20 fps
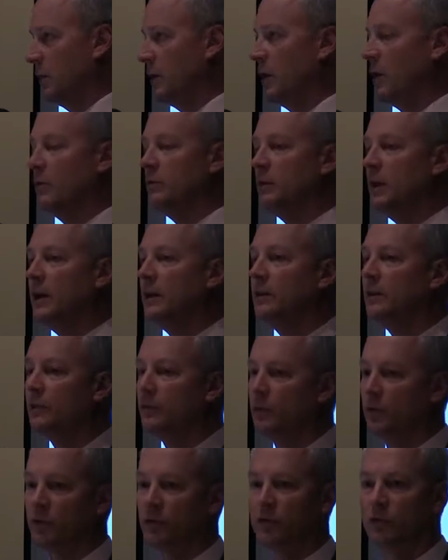We don't take the
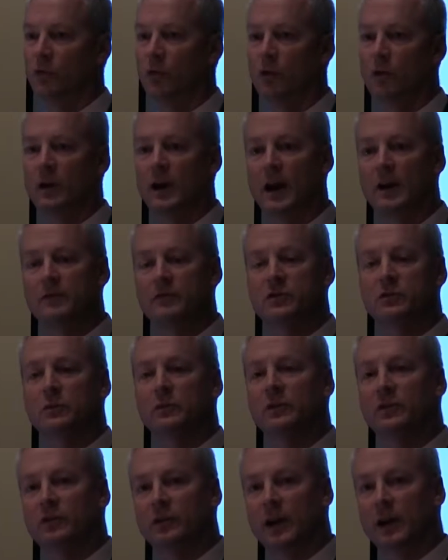first score and average it
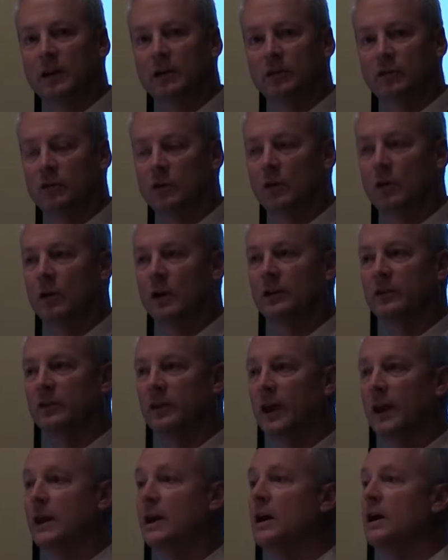with the second score and
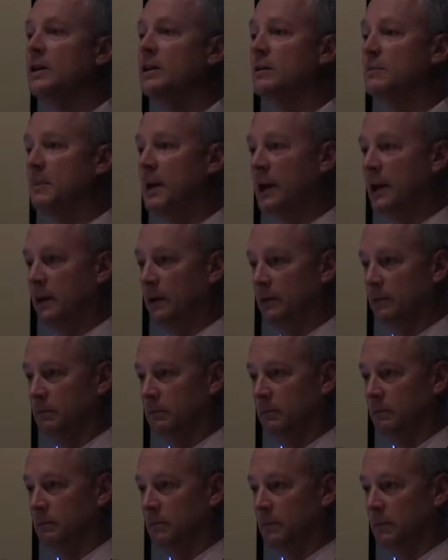say, you made it.
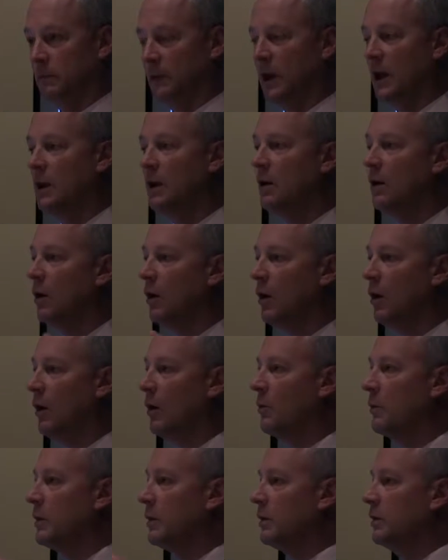Okay?
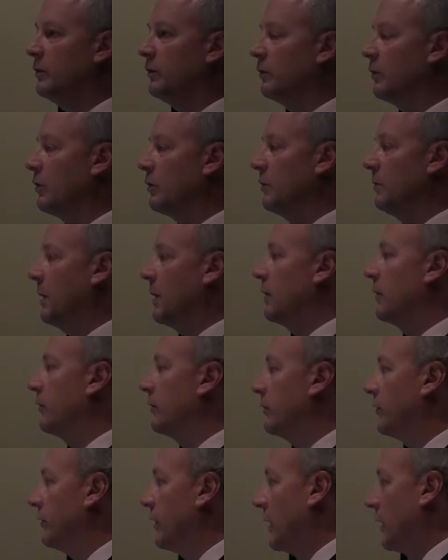All we are concerned about
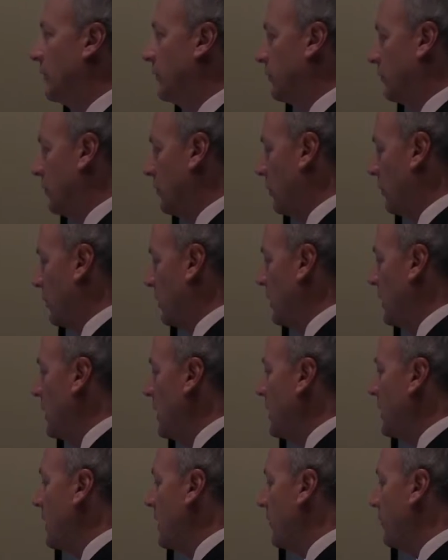is the second score.
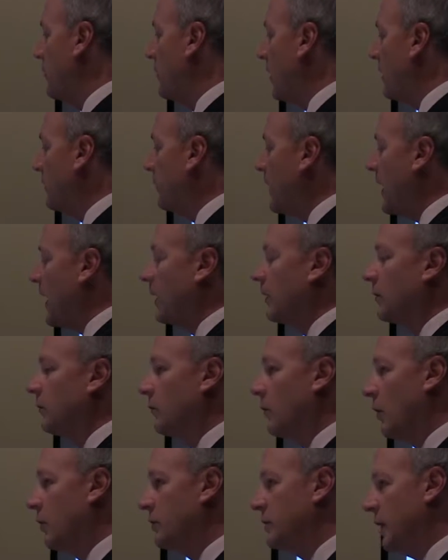Now, if you unpack the
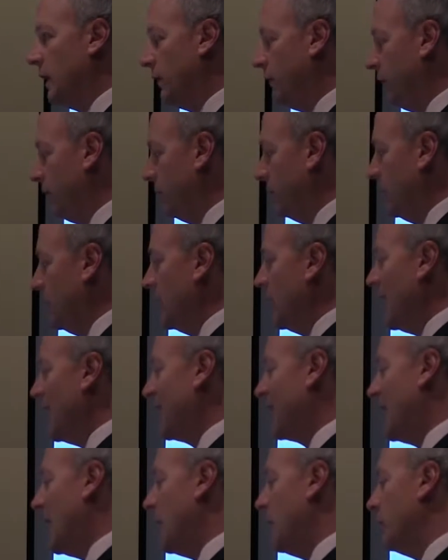road test,
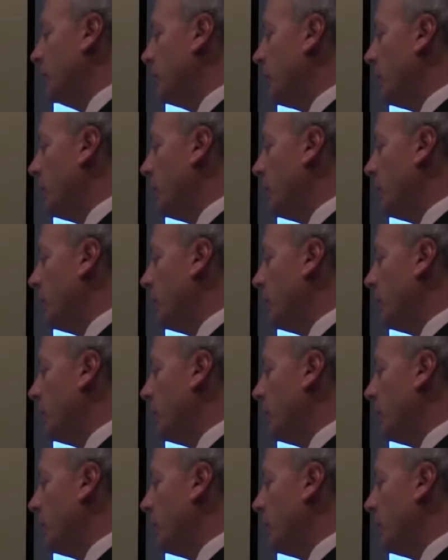again,